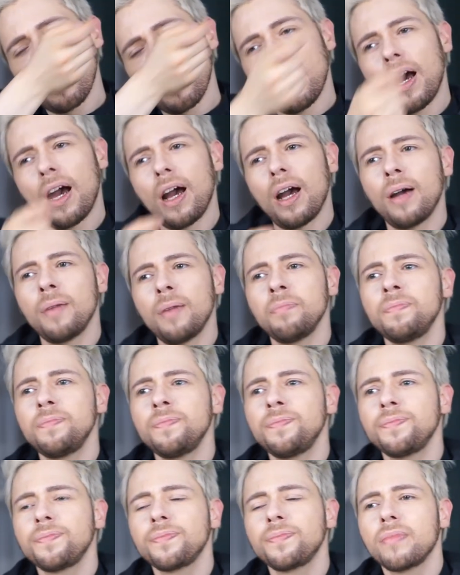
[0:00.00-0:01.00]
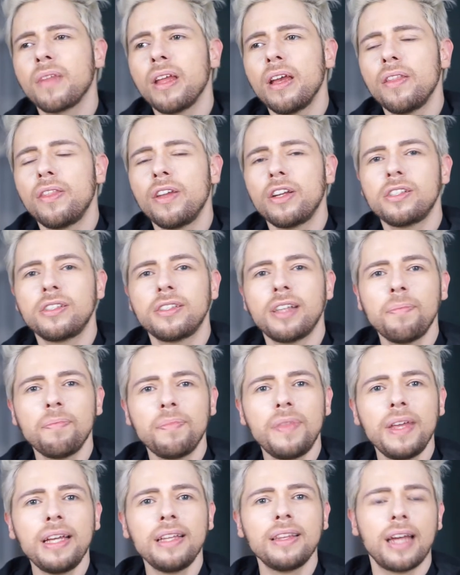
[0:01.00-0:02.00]
Um, there's
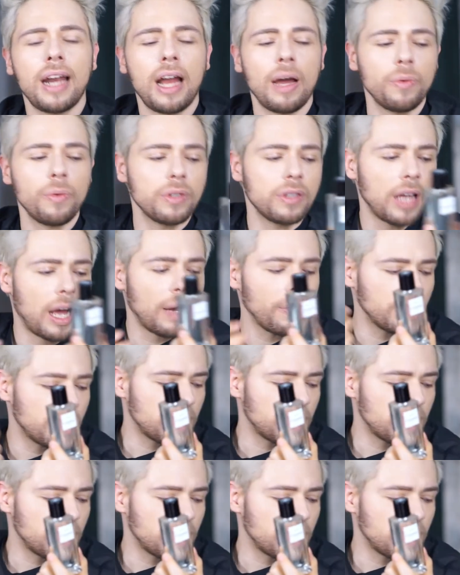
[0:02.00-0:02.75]
something that I would I would